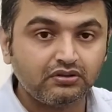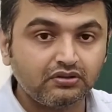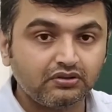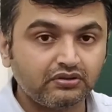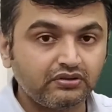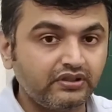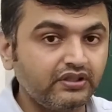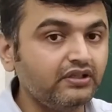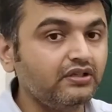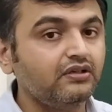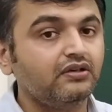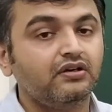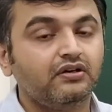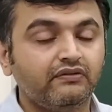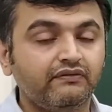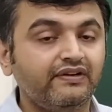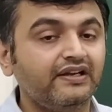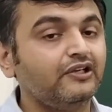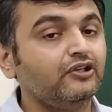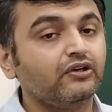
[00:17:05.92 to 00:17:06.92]
the
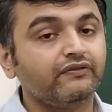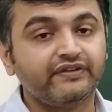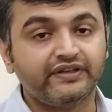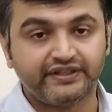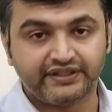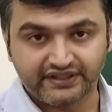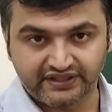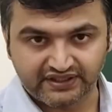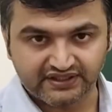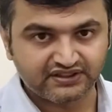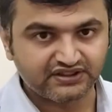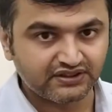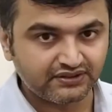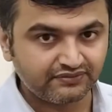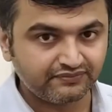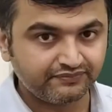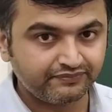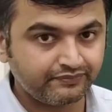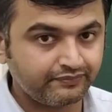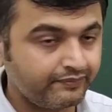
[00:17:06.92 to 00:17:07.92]
value of integration.
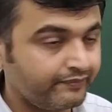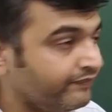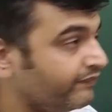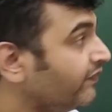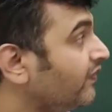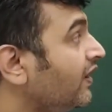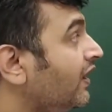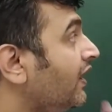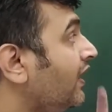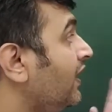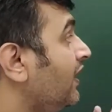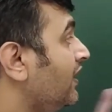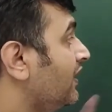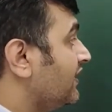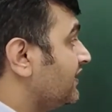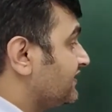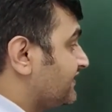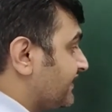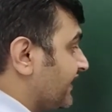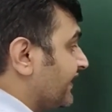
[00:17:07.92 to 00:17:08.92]

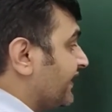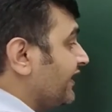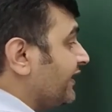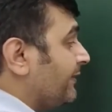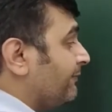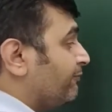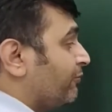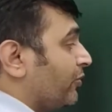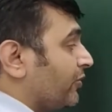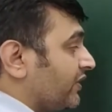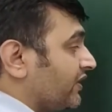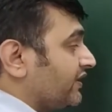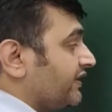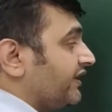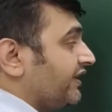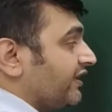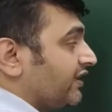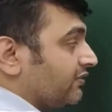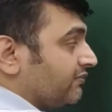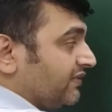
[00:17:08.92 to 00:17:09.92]
Second important
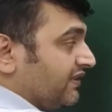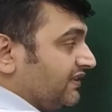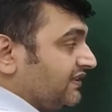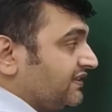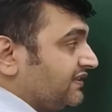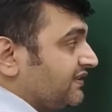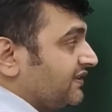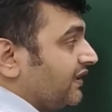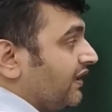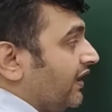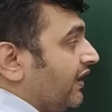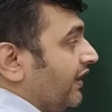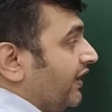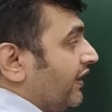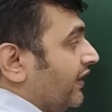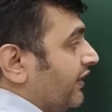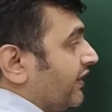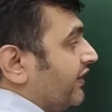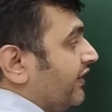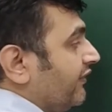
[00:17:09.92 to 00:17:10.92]
theorem is,
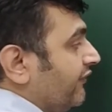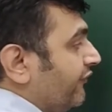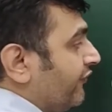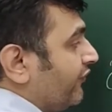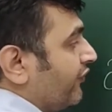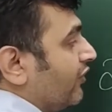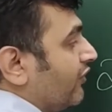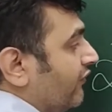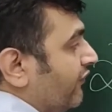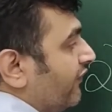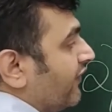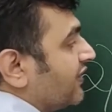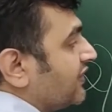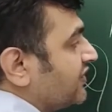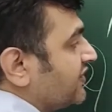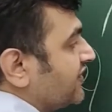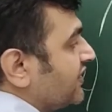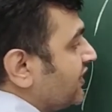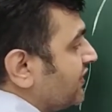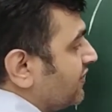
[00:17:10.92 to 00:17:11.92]
if your
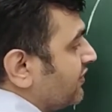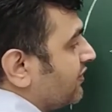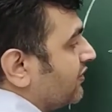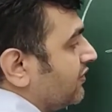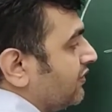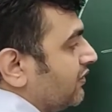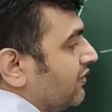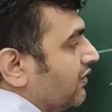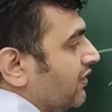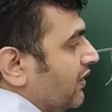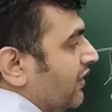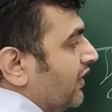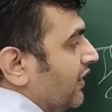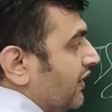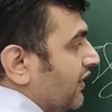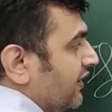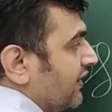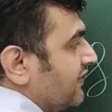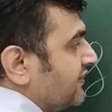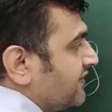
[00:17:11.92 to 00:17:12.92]
function
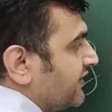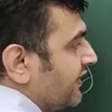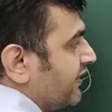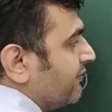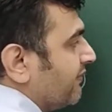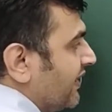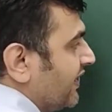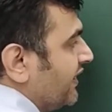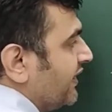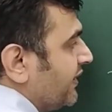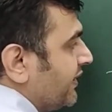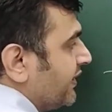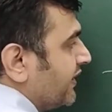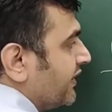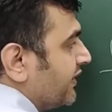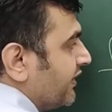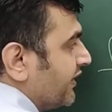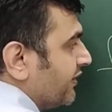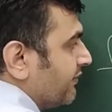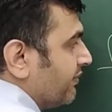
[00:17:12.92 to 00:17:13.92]
is Riemann
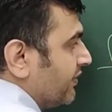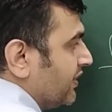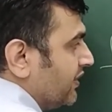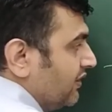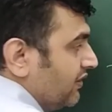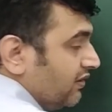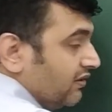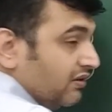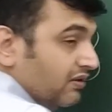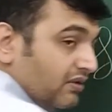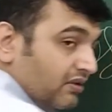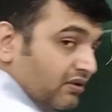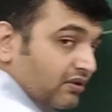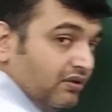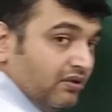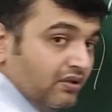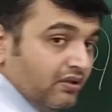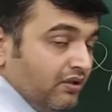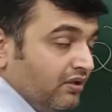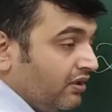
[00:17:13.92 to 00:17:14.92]
integrable,
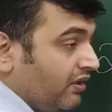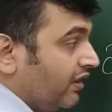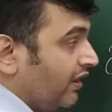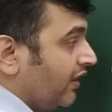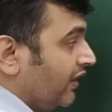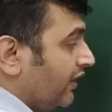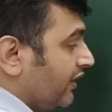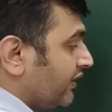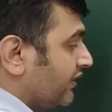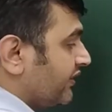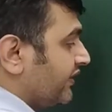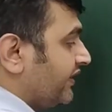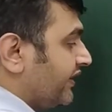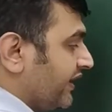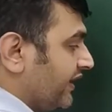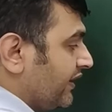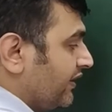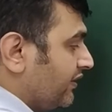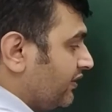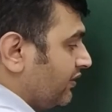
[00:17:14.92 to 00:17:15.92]

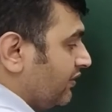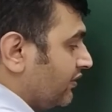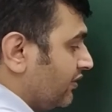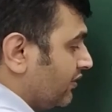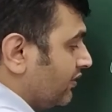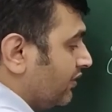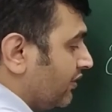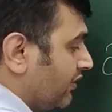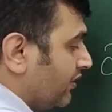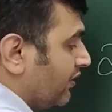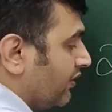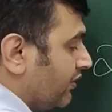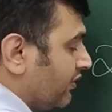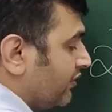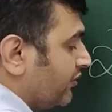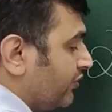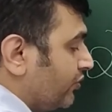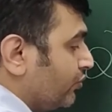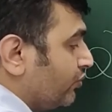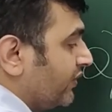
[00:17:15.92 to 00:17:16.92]
then
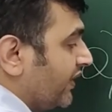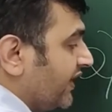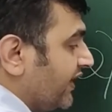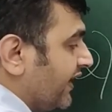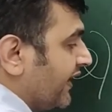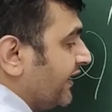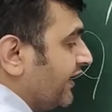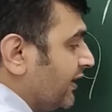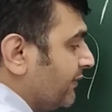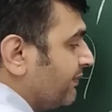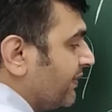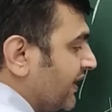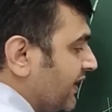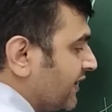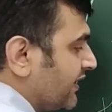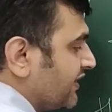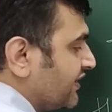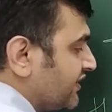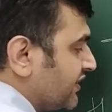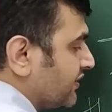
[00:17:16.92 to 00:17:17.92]
you take any
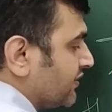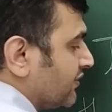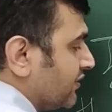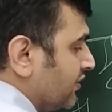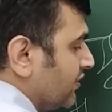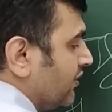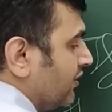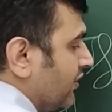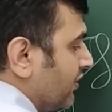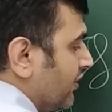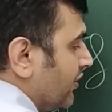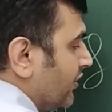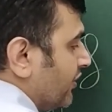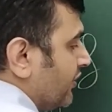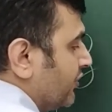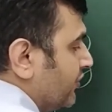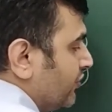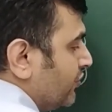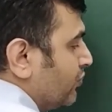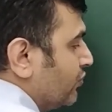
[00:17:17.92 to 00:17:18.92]
partition.
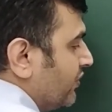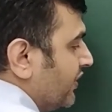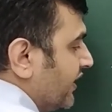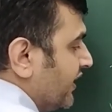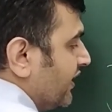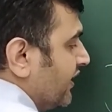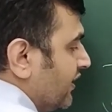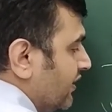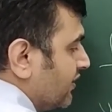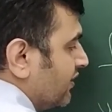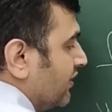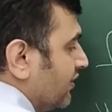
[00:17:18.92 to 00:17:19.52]
You take